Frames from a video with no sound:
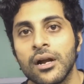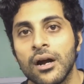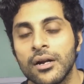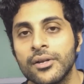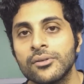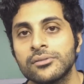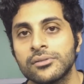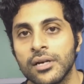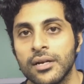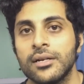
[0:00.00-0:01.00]
cardio
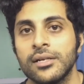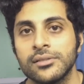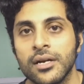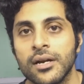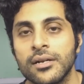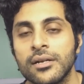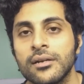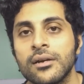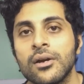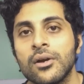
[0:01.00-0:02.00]
style
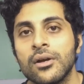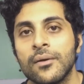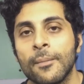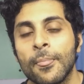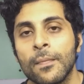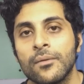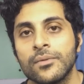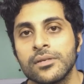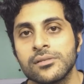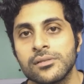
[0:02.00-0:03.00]
HIIT.
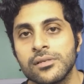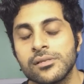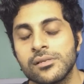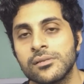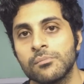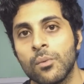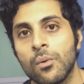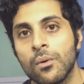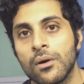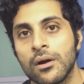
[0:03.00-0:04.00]
This is
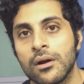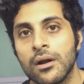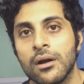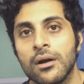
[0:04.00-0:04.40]
more